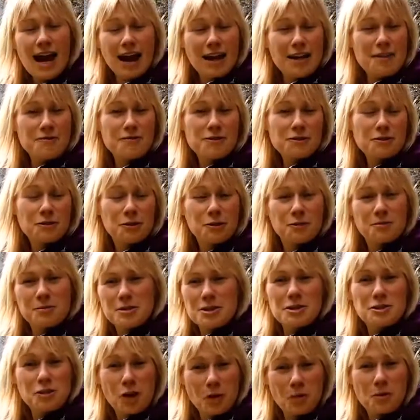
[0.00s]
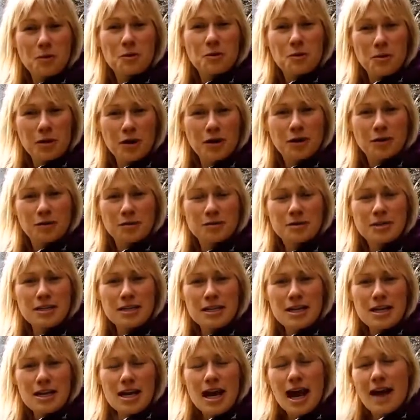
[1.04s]
I even took them to the top of the world.
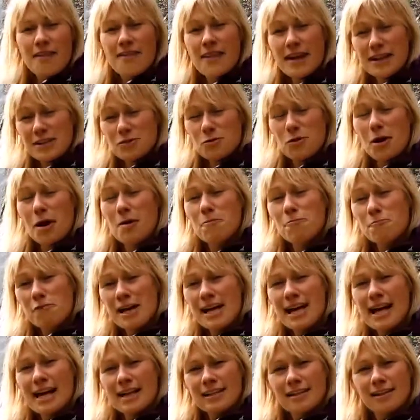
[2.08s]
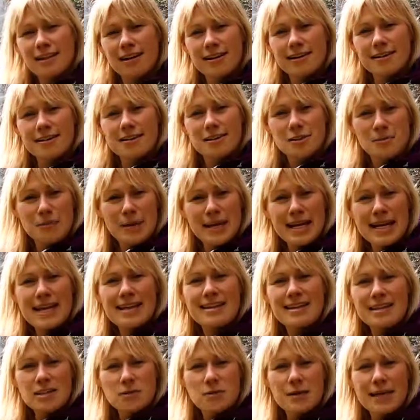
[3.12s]
And that's why I'm really excited to be here
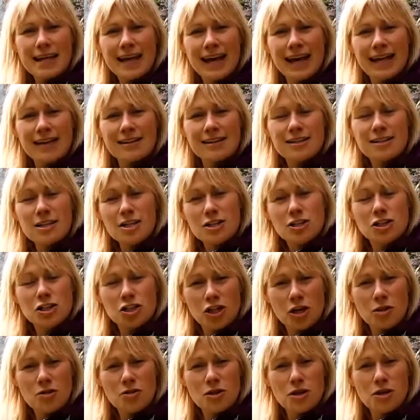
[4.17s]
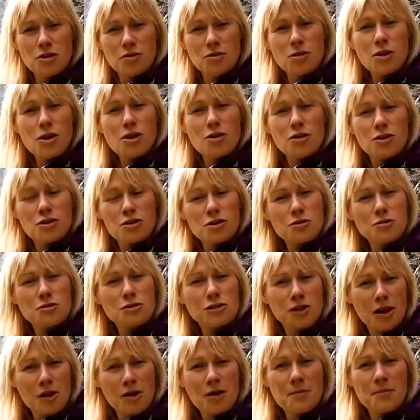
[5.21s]
this weekend to show you the new
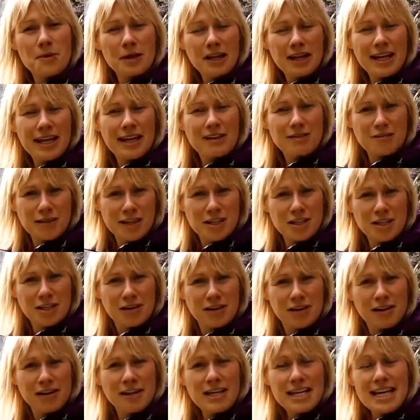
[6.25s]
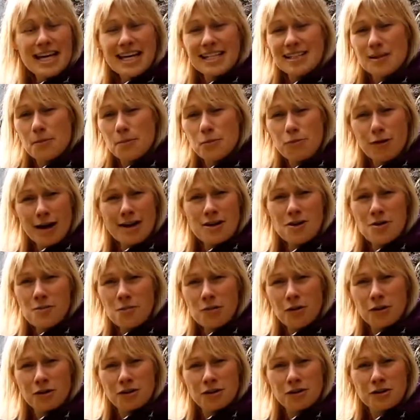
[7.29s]
Solar Monkey Adventurer. It's a brand new
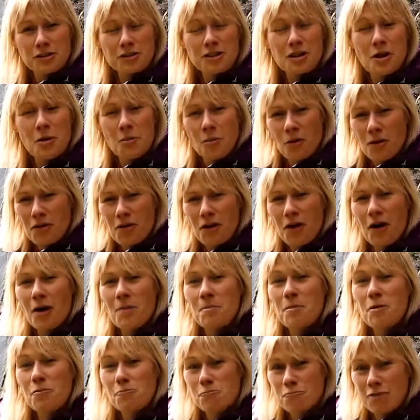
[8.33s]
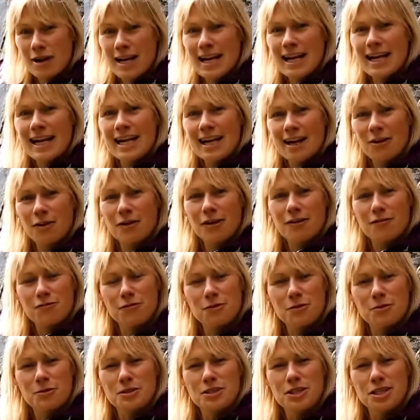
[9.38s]
product and one that I'm really looking
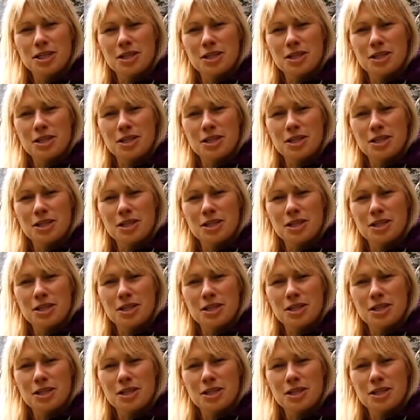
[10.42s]
forward to